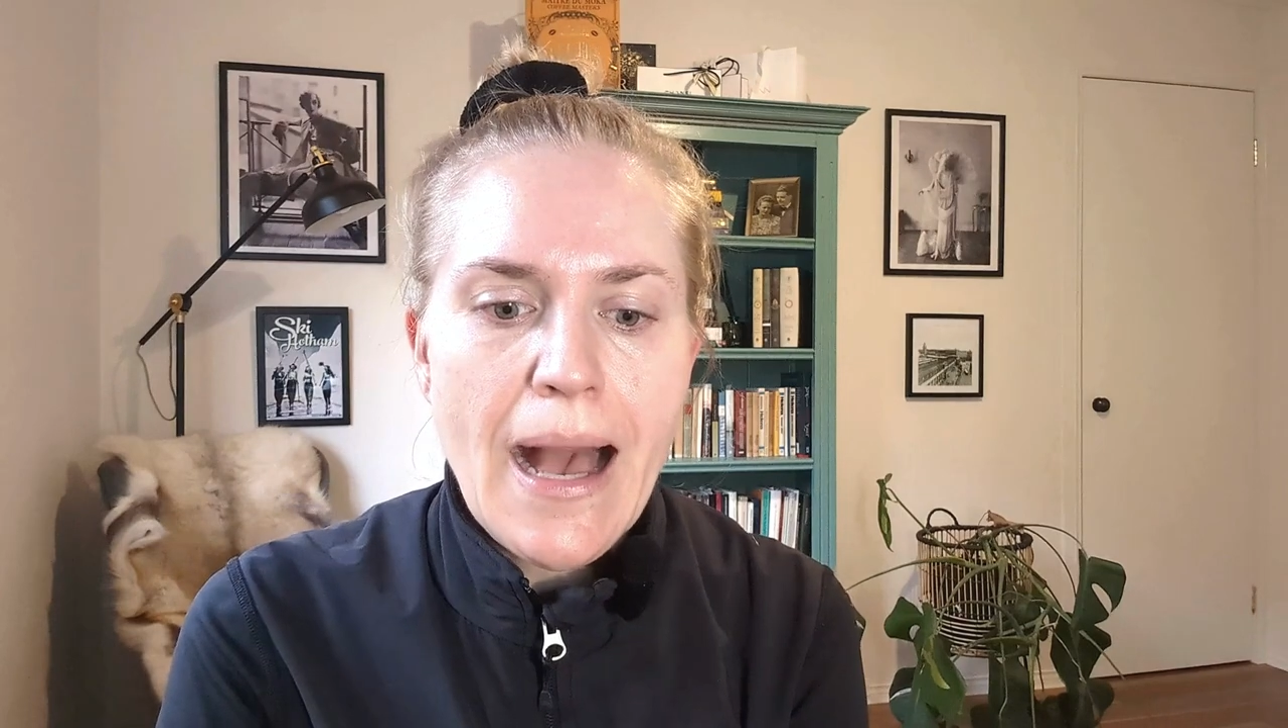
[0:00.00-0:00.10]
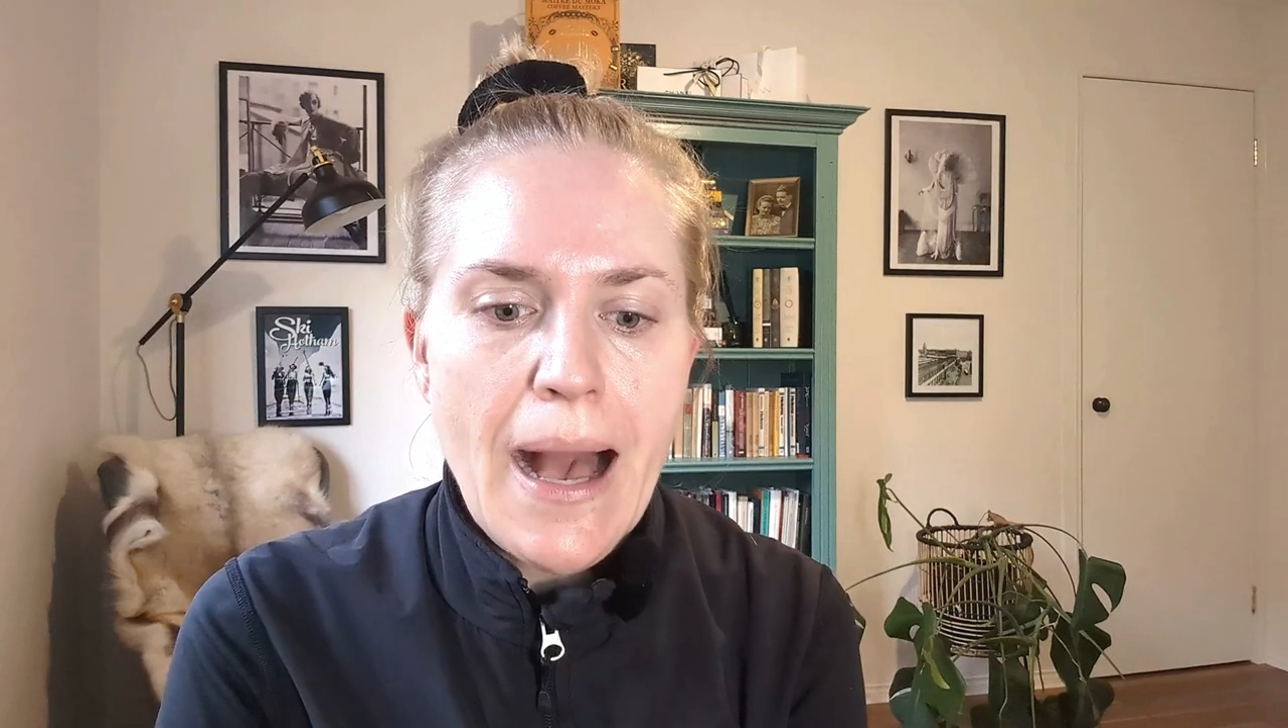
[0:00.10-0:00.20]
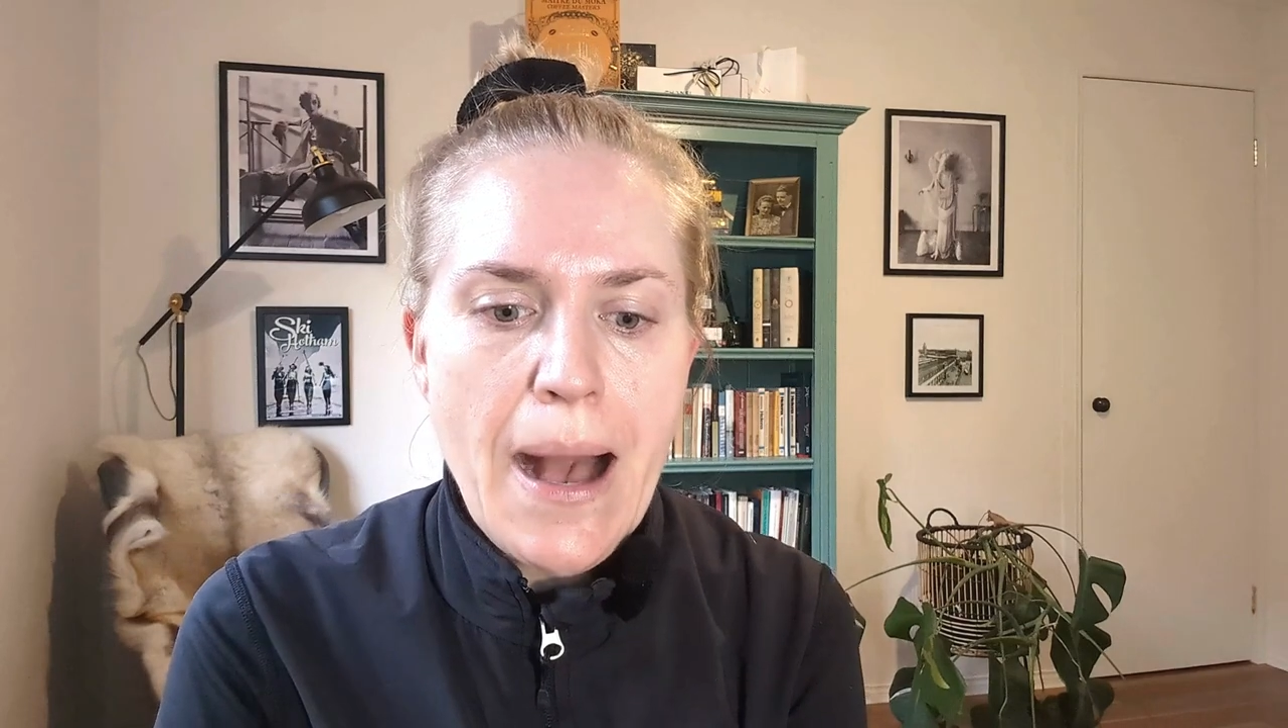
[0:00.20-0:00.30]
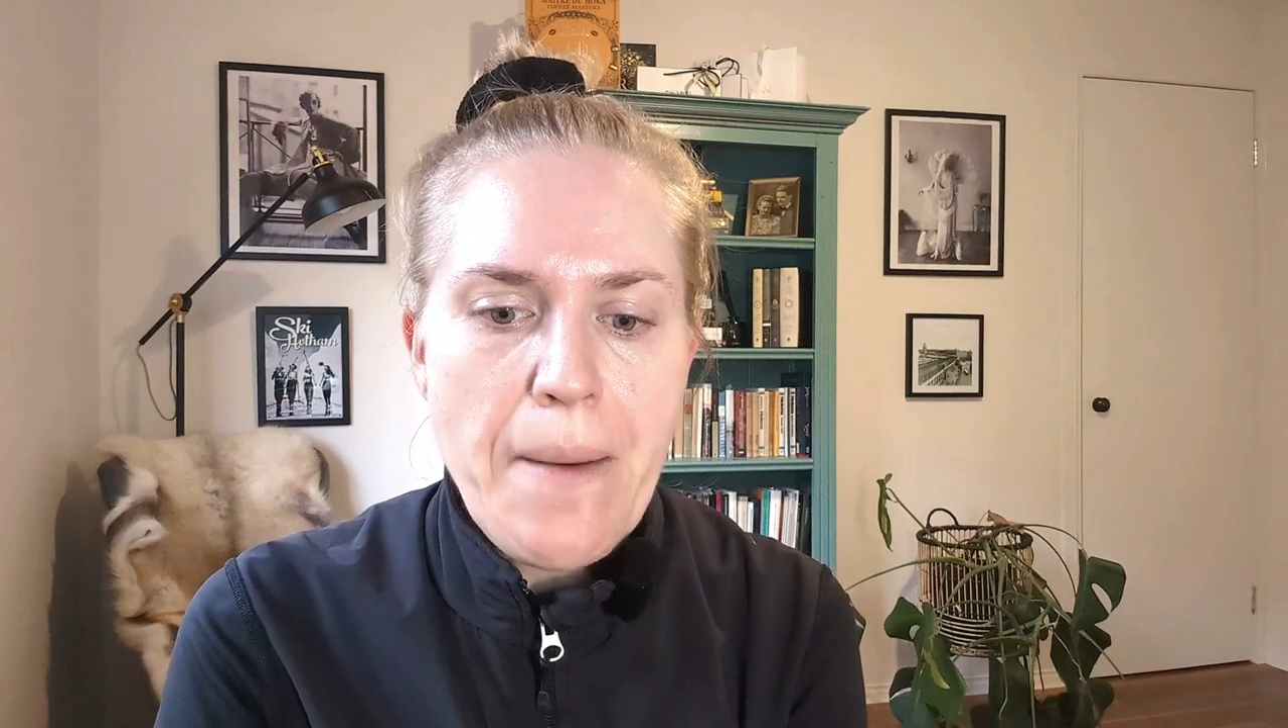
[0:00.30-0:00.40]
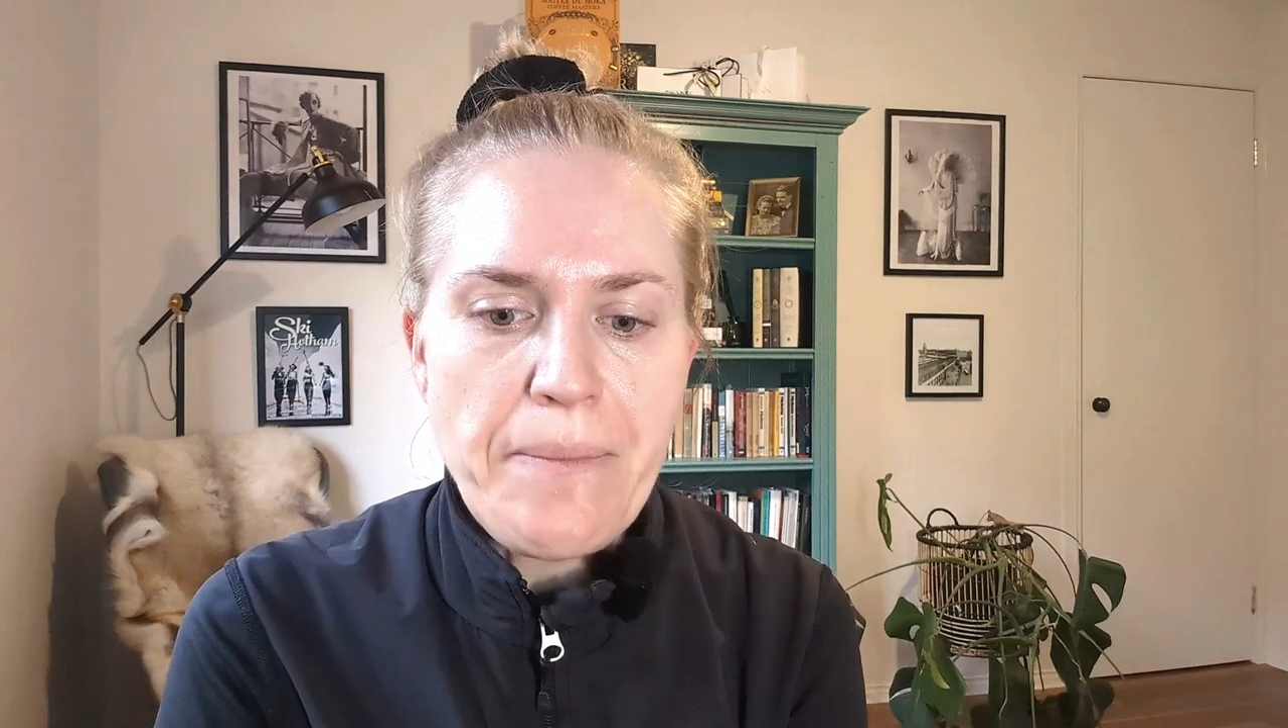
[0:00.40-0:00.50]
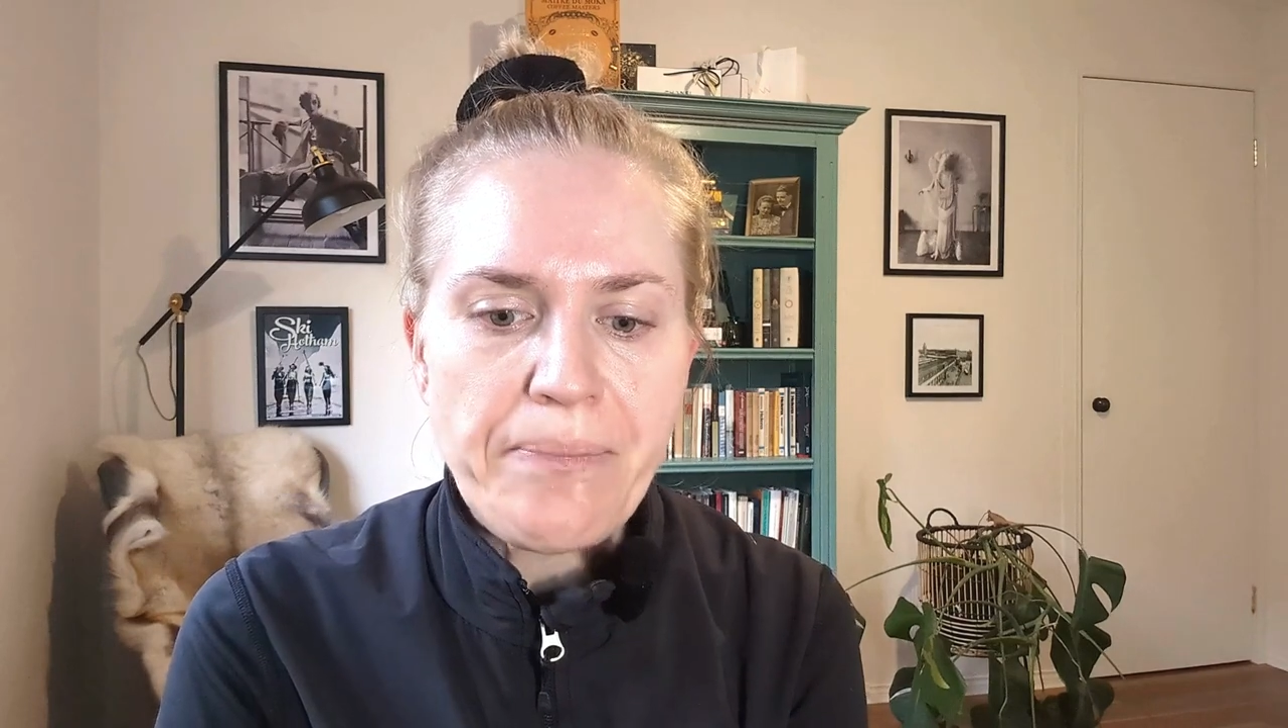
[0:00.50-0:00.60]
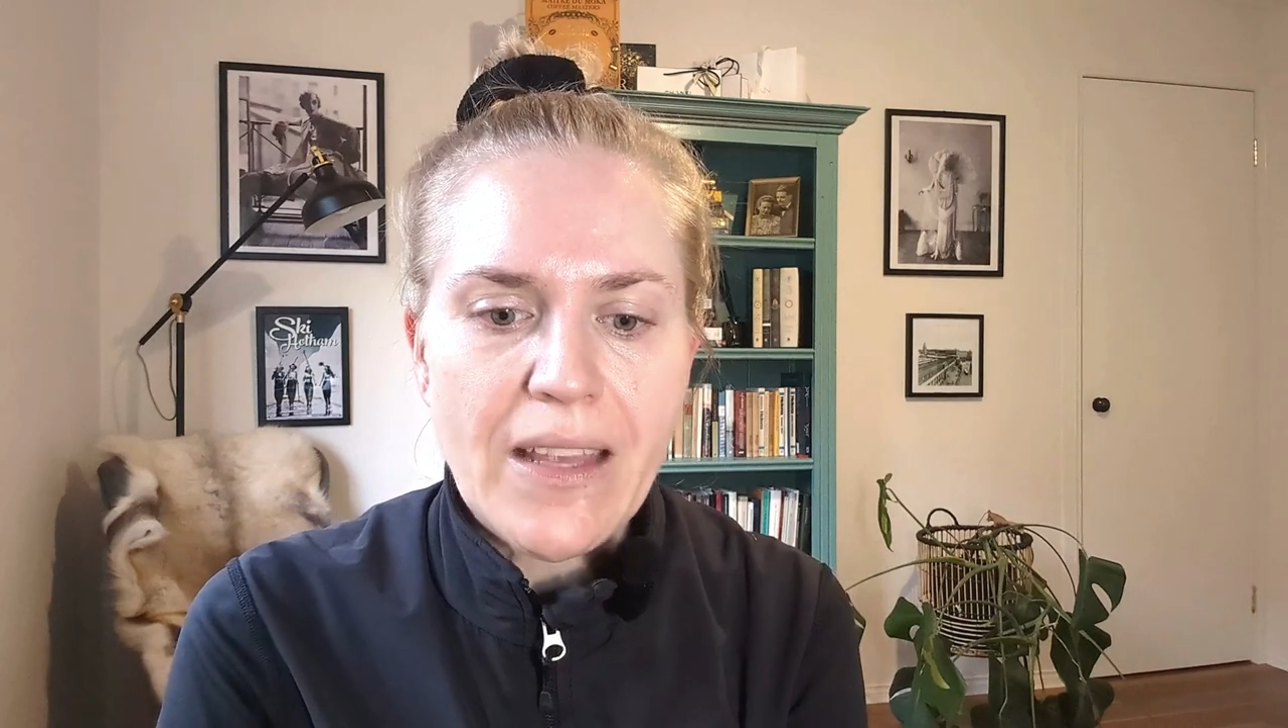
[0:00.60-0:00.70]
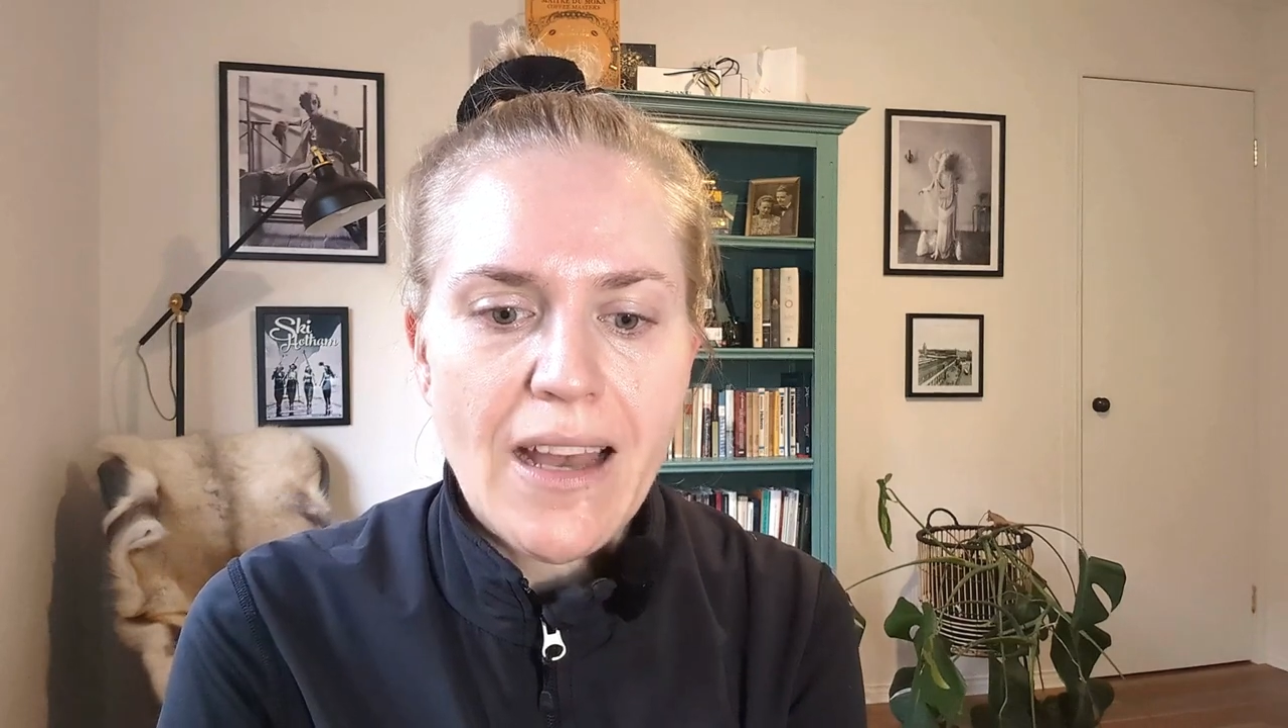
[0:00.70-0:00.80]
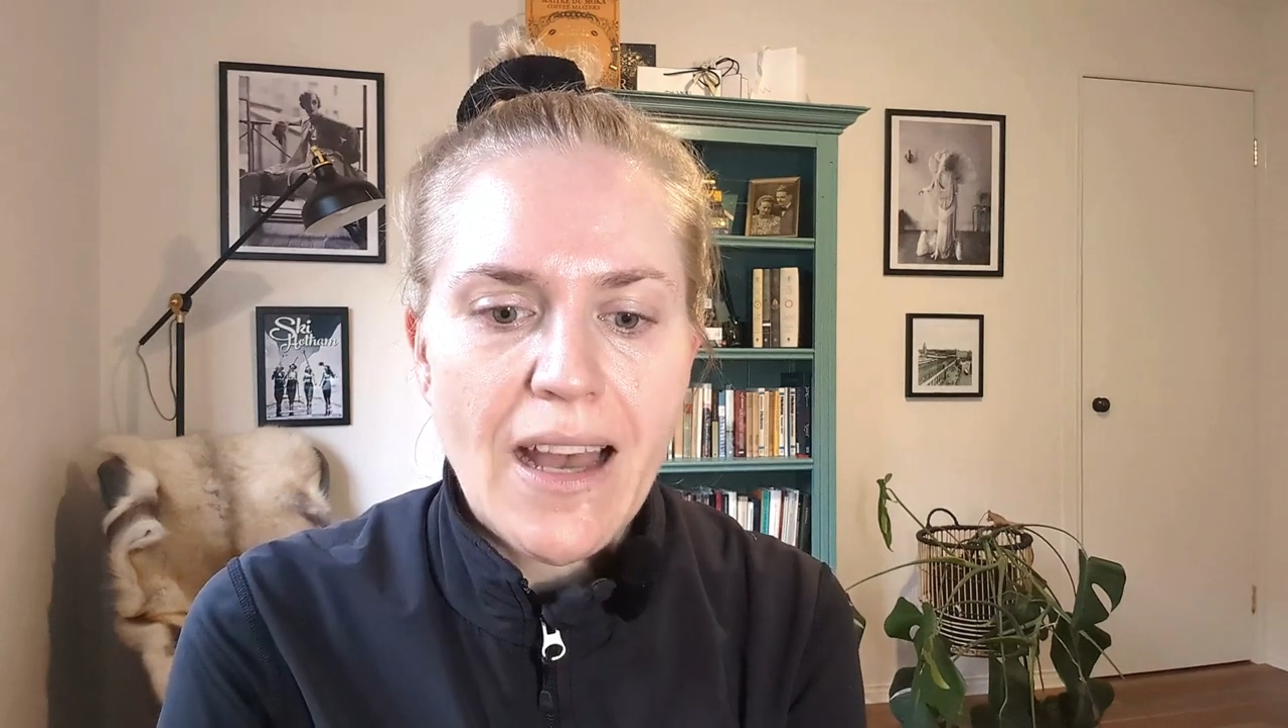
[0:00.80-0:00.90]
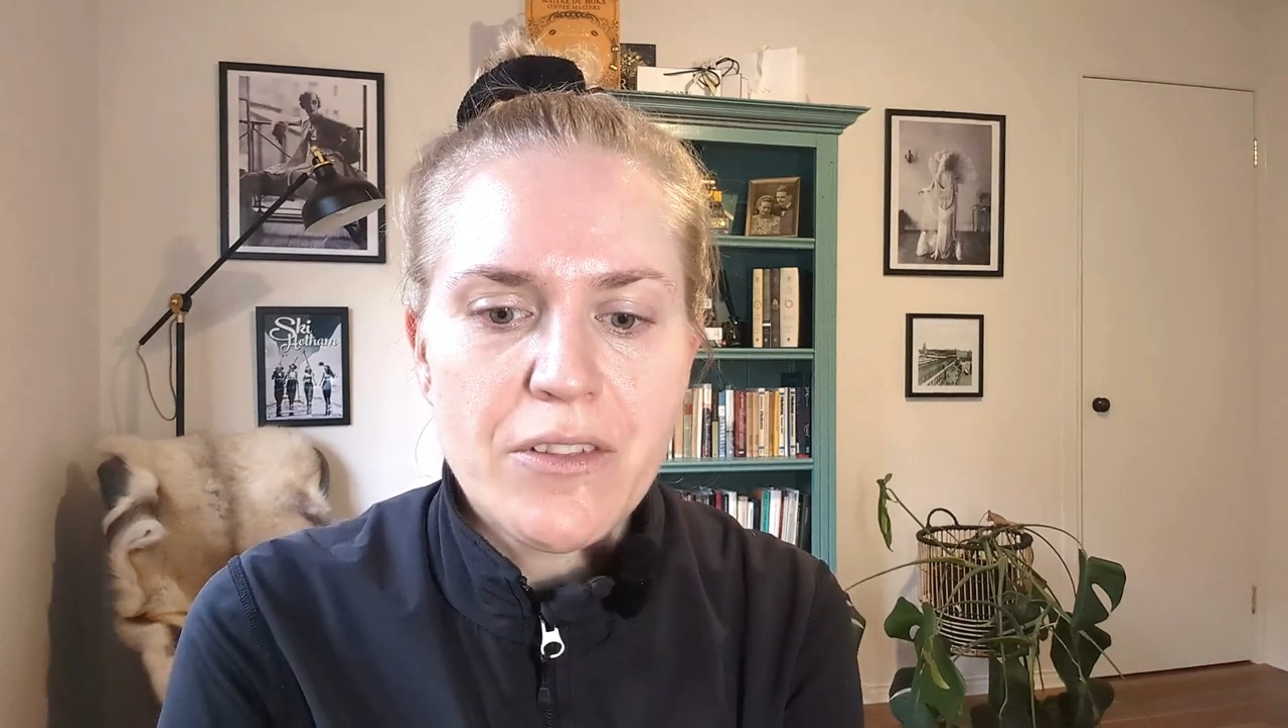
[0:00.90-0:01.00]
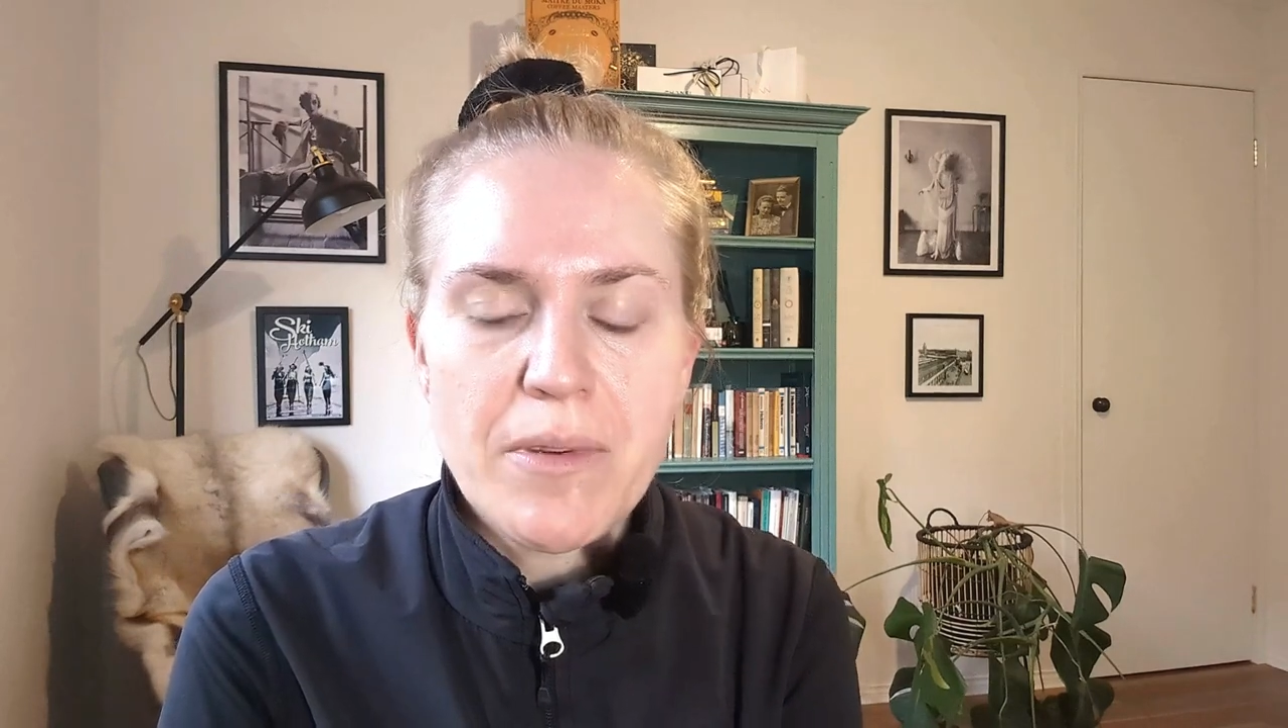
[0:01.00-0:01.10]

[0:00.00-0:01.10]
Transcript: I have